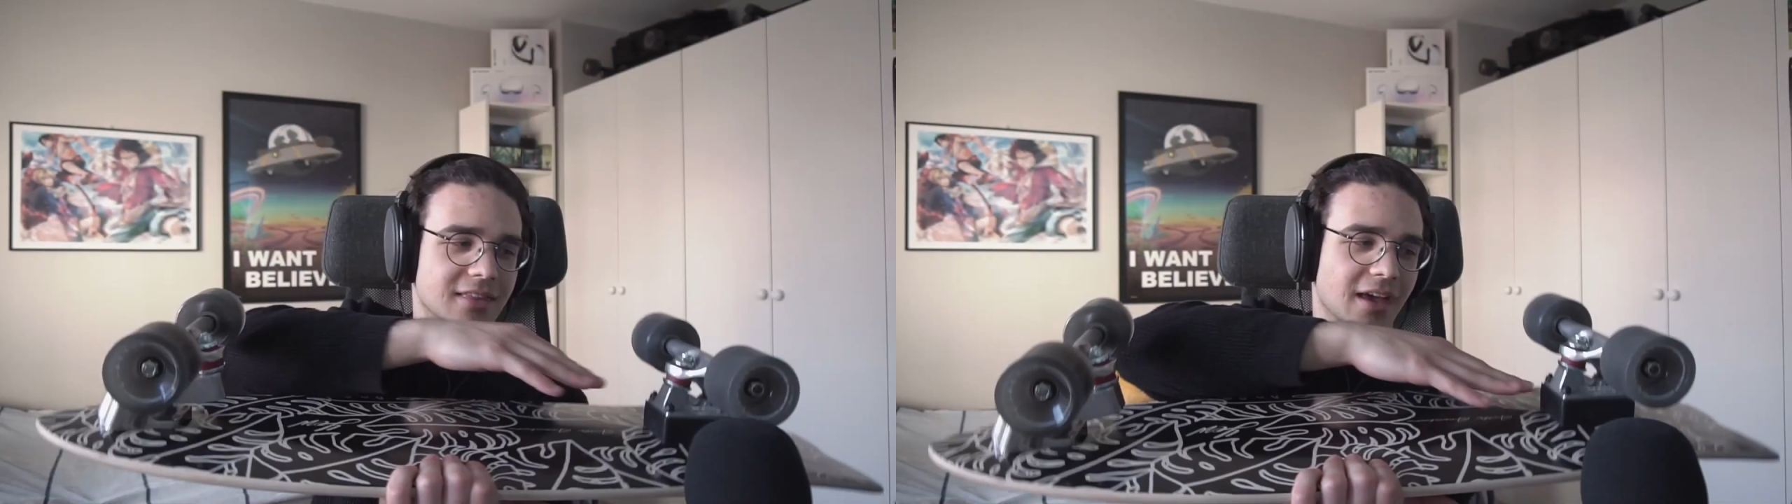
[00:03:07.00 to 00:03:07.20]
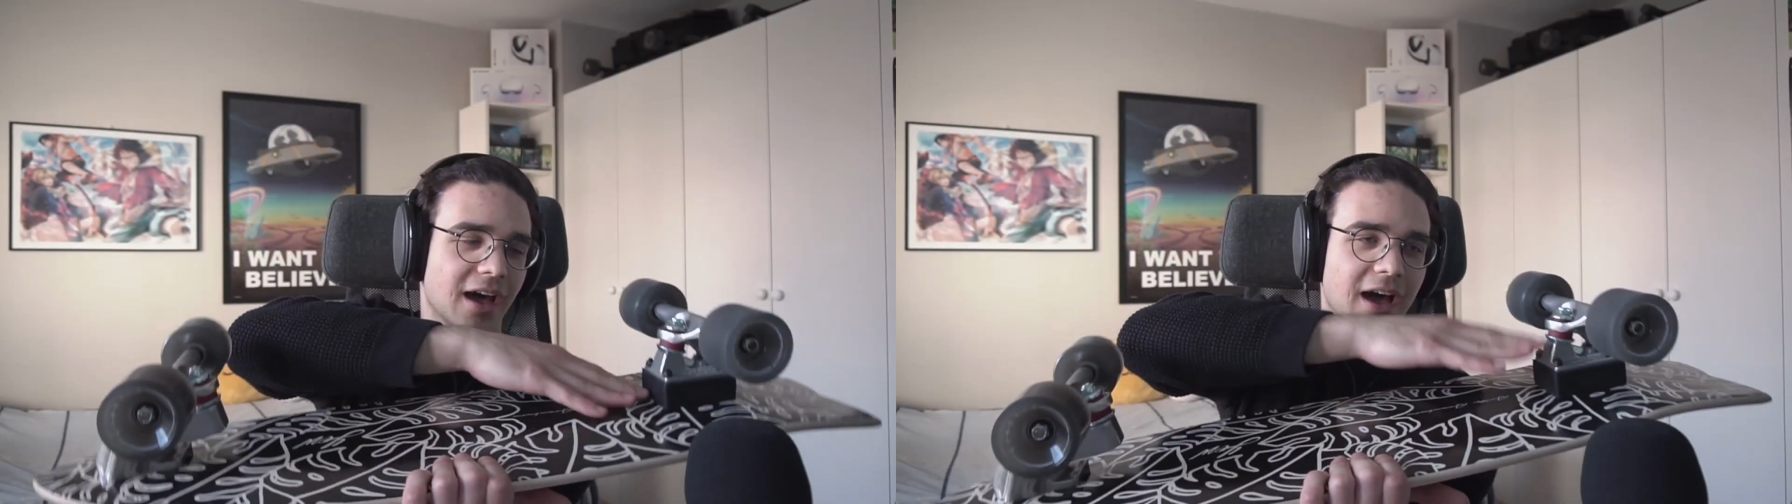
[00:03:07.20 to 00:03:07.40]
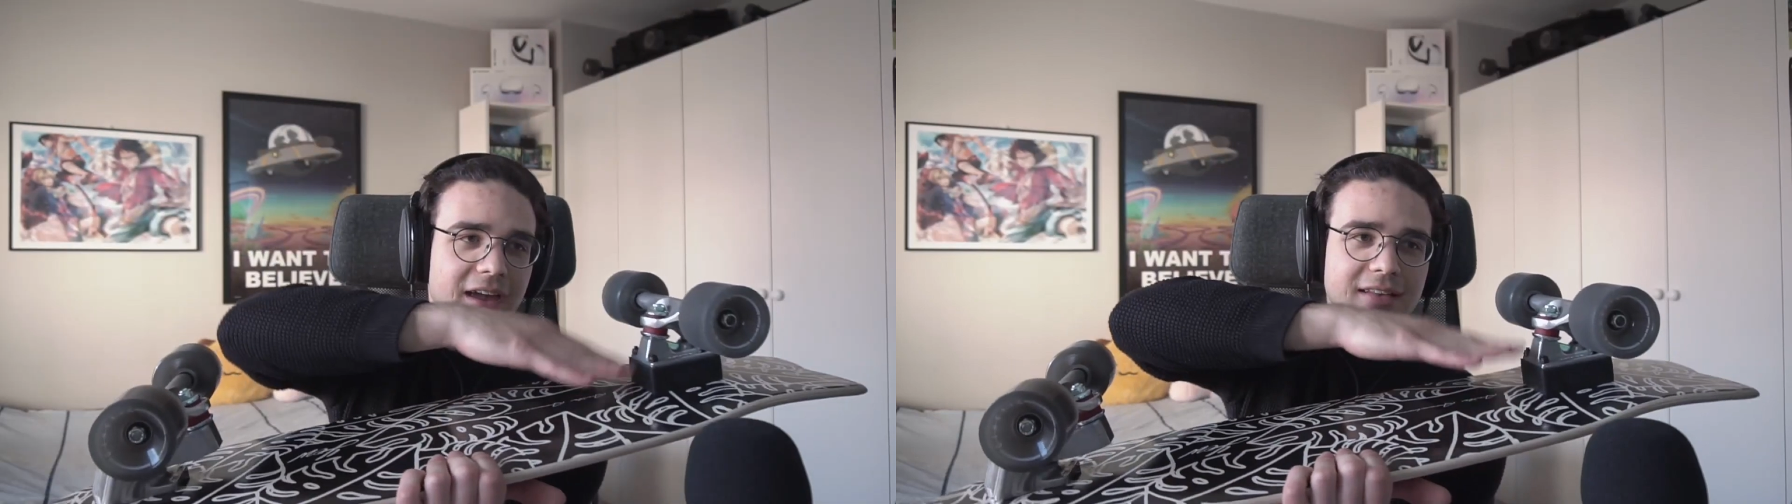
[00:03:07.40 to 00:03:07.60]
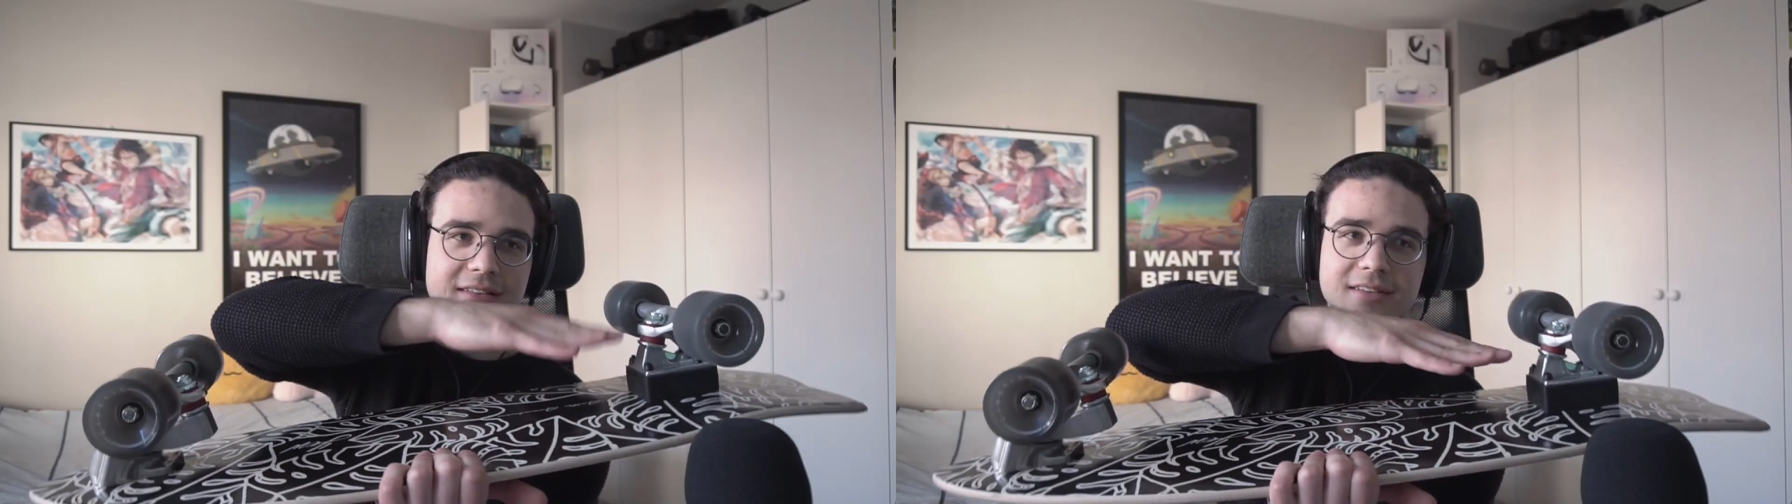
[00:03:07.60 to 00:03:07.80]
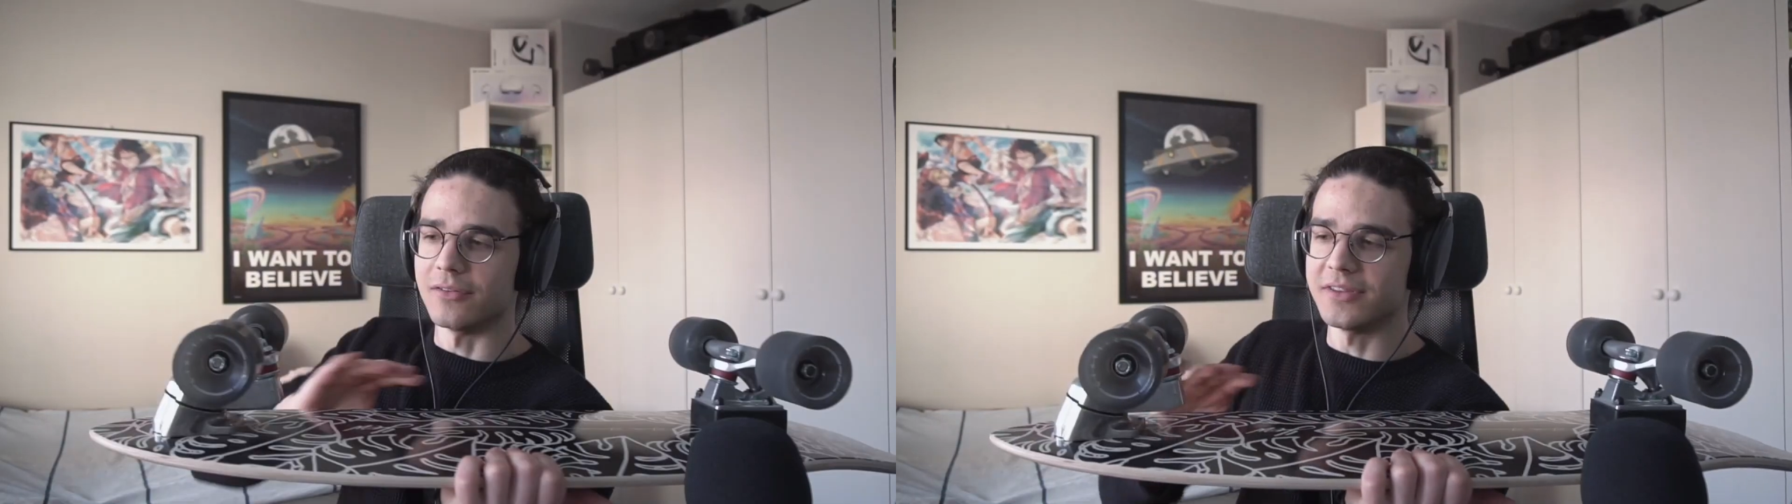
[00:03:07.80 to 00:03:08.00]
the height
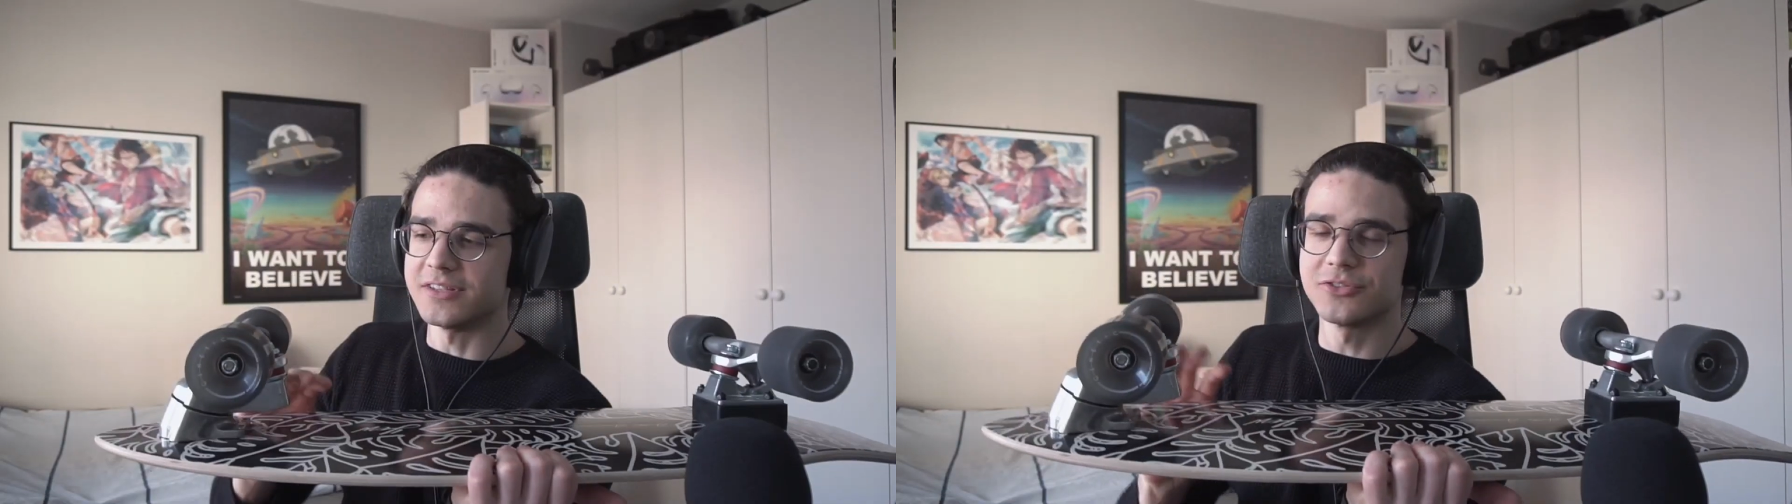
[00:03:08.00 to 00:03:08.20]
on these